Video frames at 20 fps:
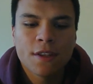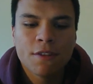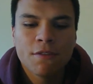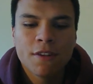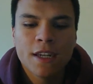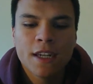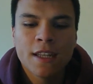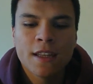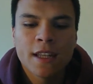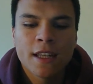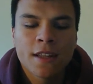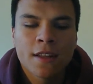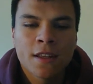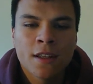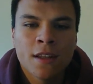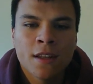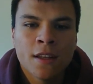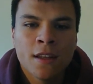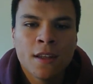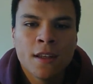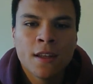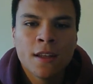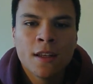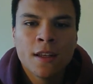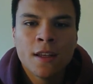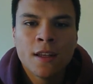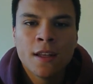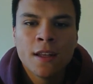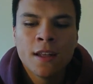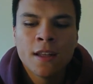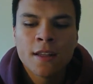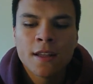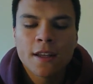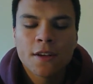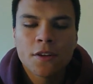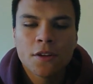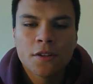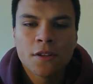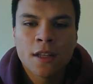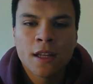They really think that they
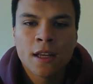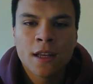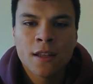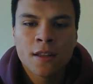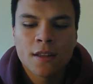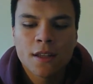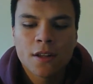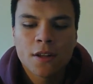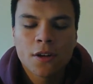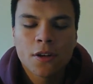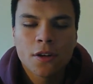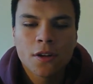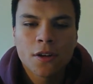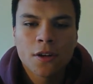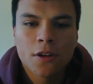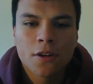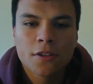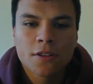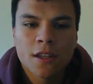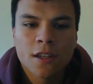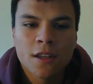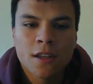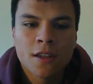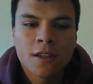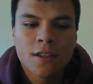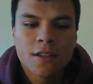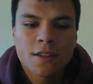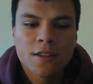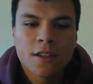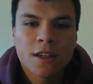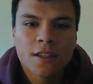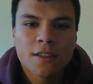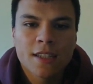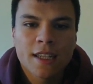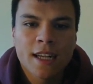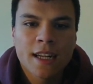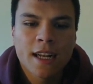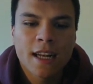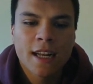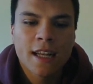got the clogs are starting to
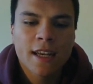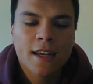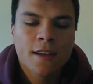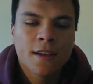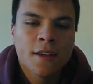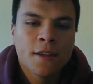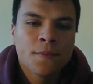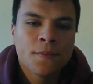click,